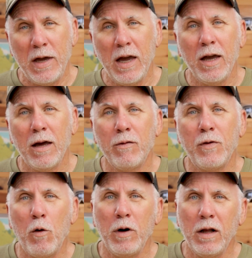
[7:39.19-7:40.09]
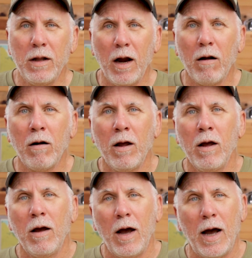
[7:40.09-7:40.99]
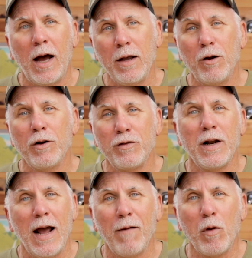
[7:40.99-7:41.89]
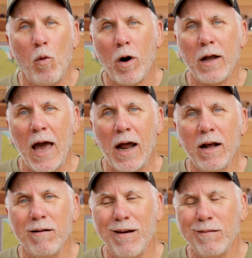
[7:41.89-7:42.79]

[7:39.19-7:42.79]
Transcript: can get a phone in there. You're just gonna have to work at it.